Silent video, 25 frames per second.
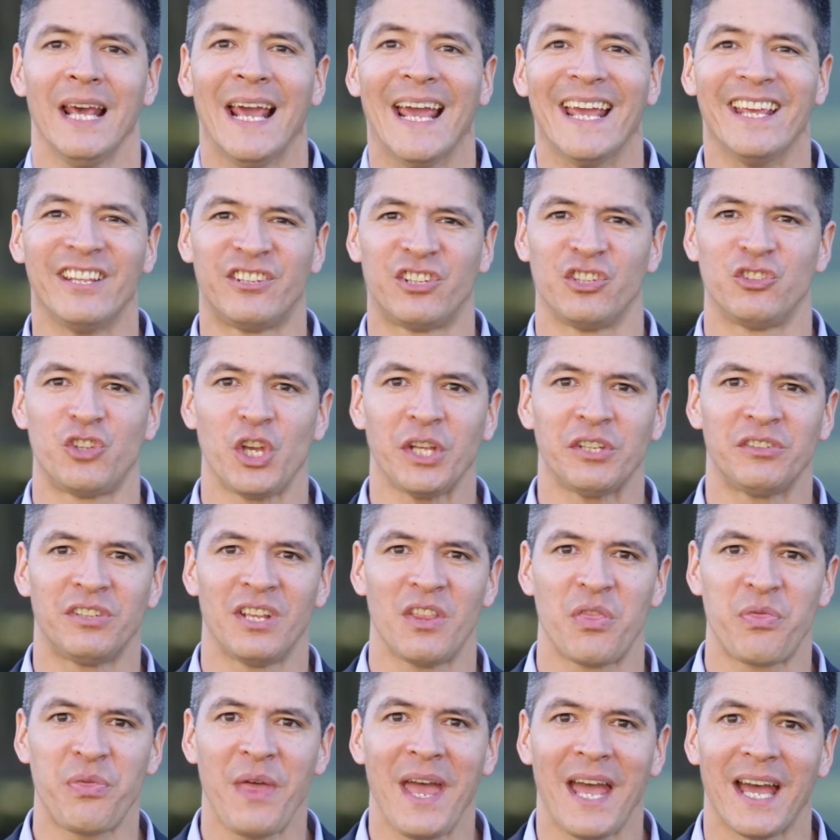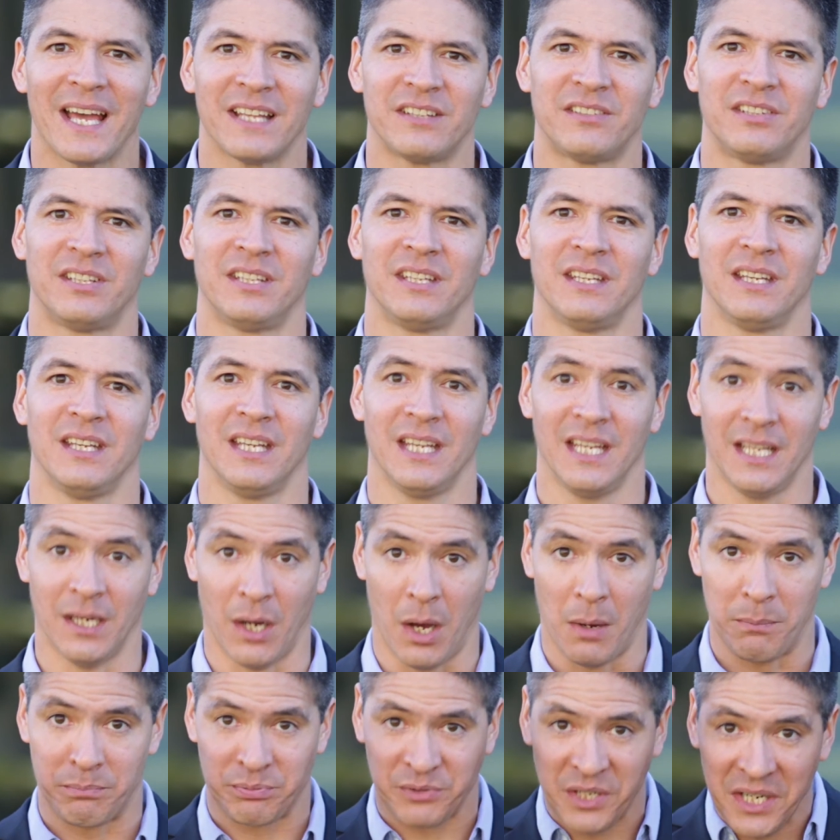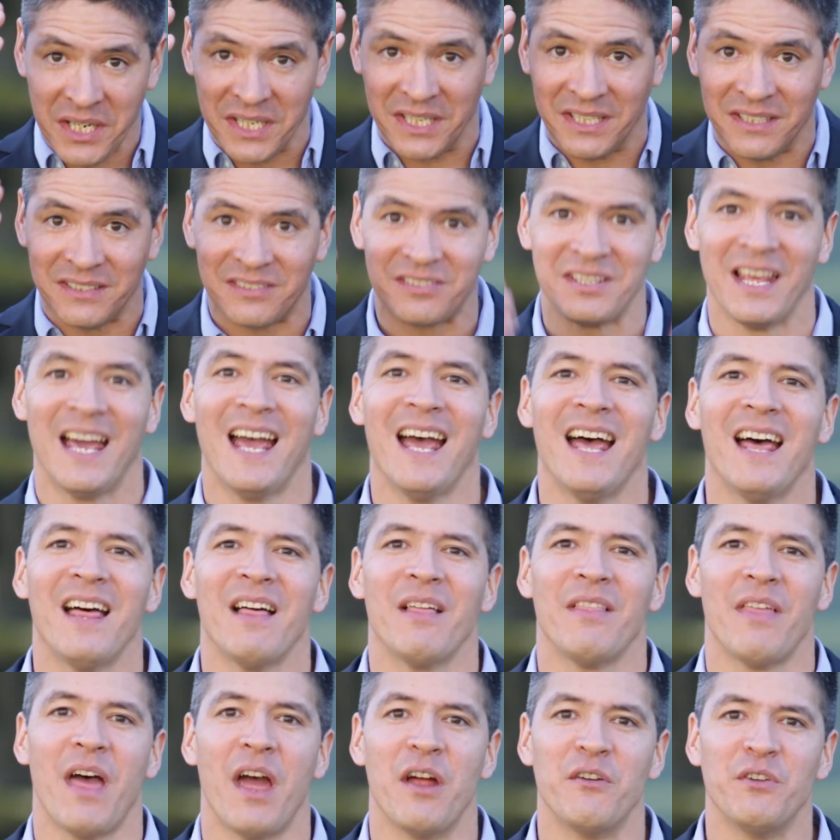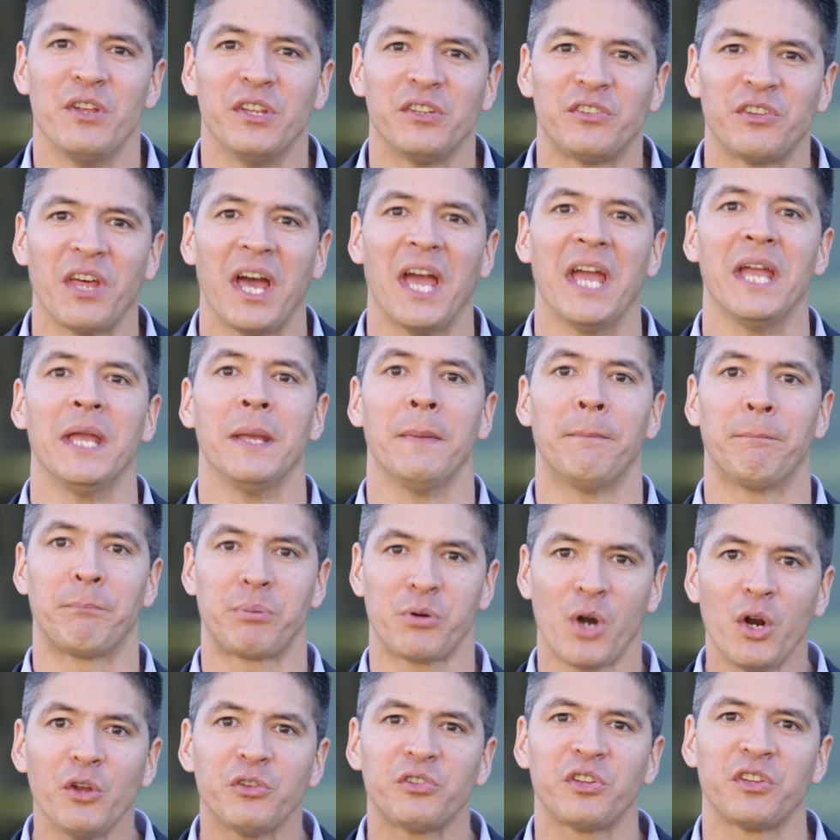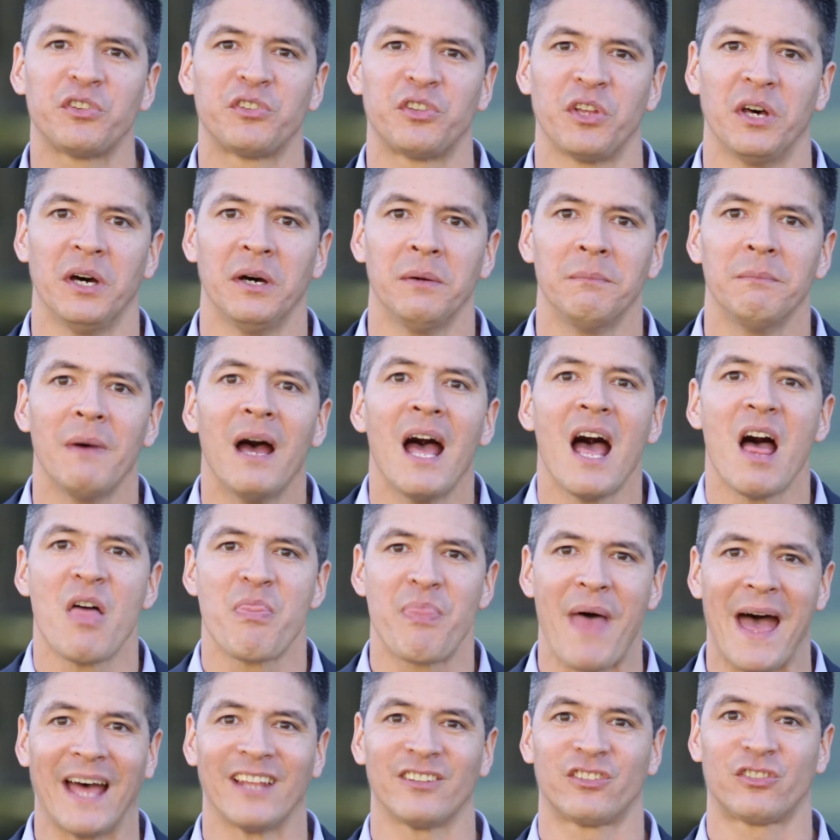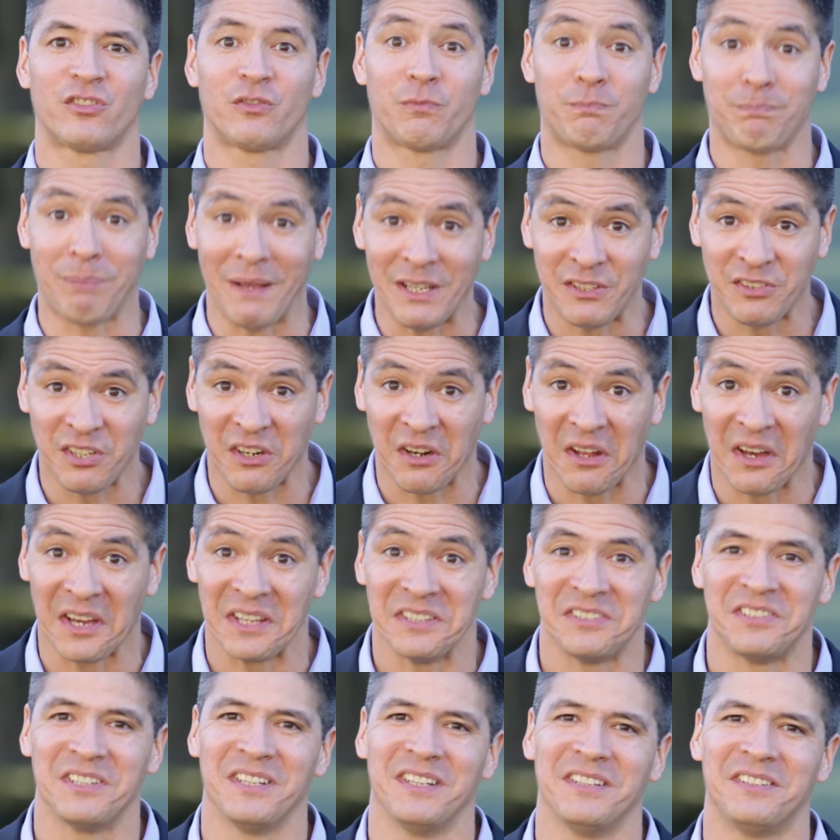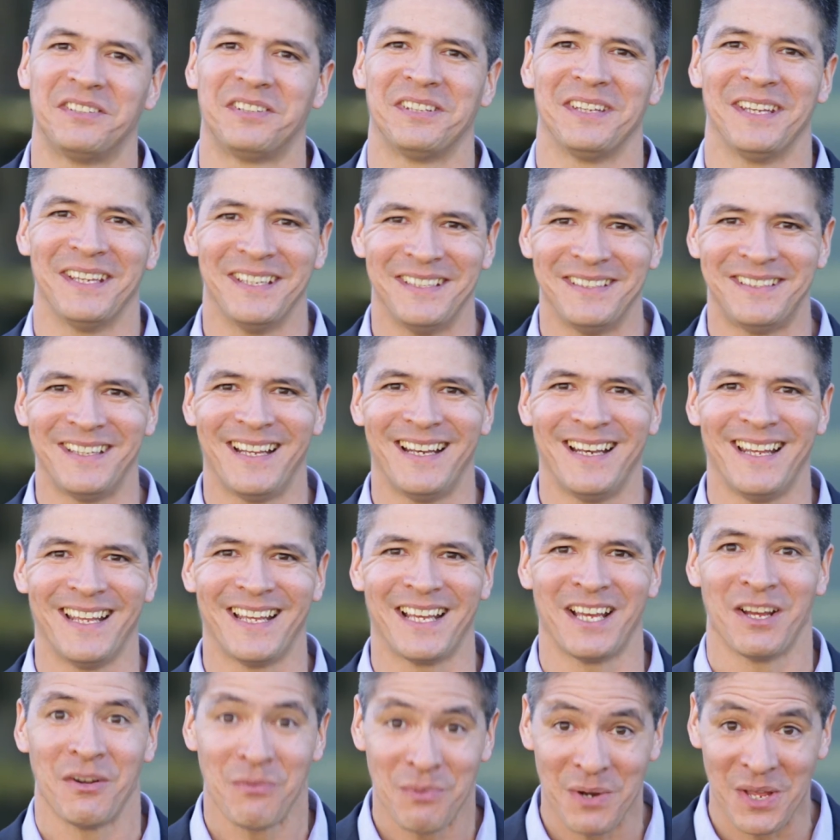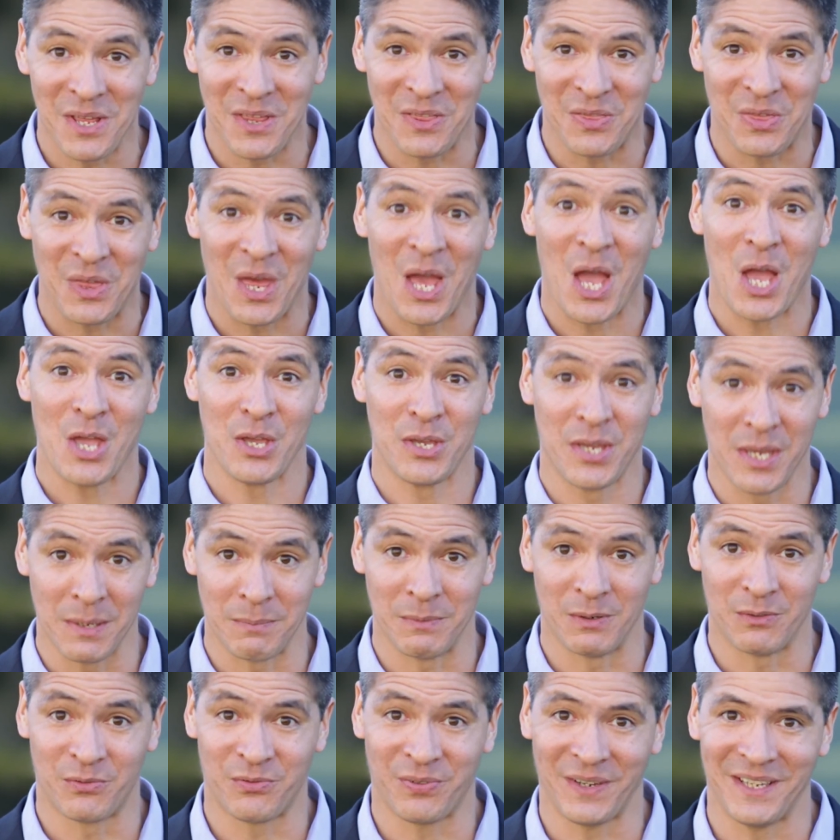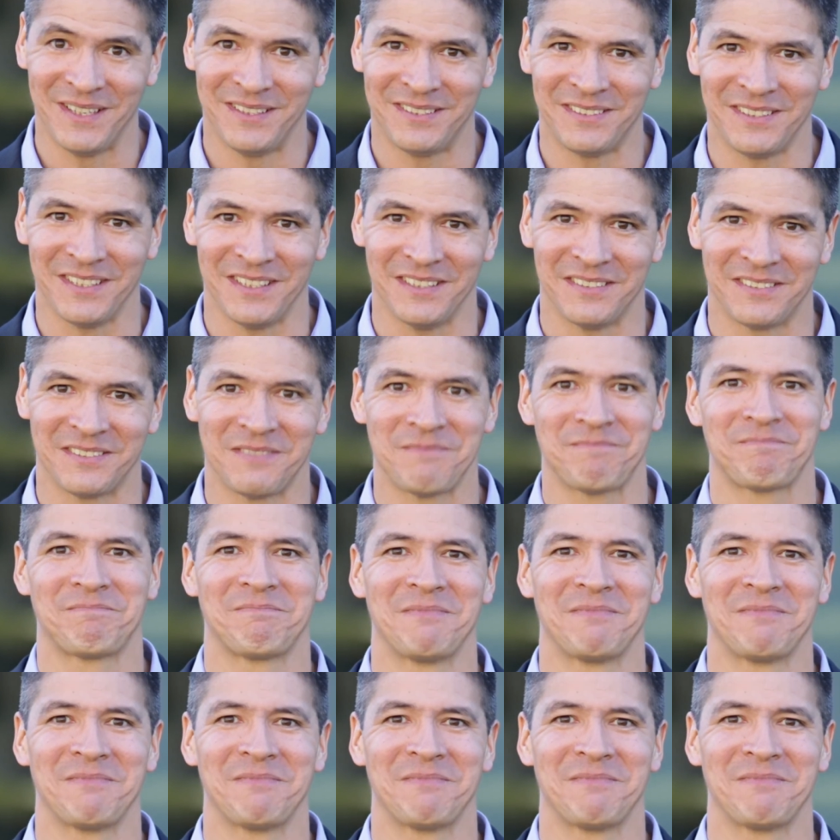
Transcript: He suggested that in our brains there is a processor that specializes in dealing with human faces.